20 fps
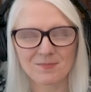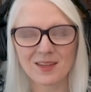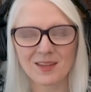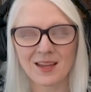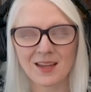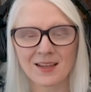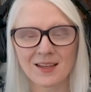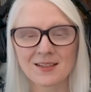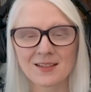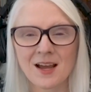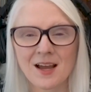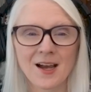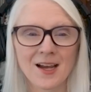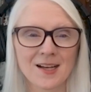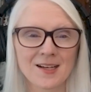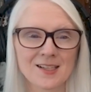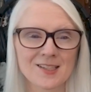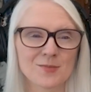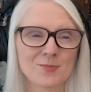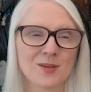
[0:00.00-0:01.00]
And I
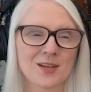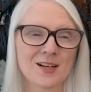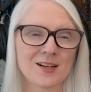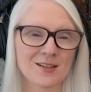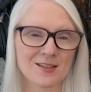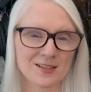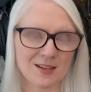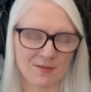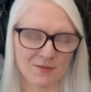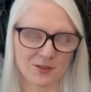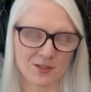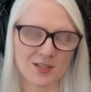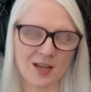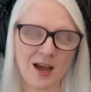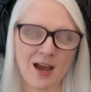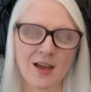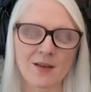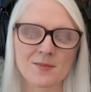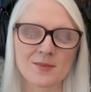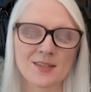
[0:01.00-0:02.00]
had explained several
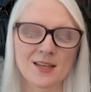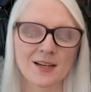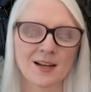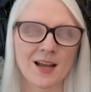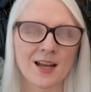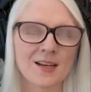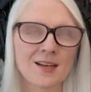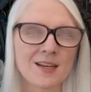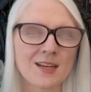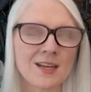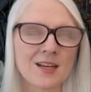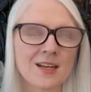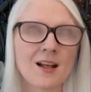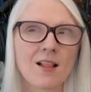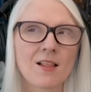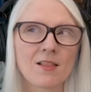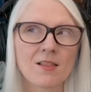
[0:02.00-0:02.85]
times that I need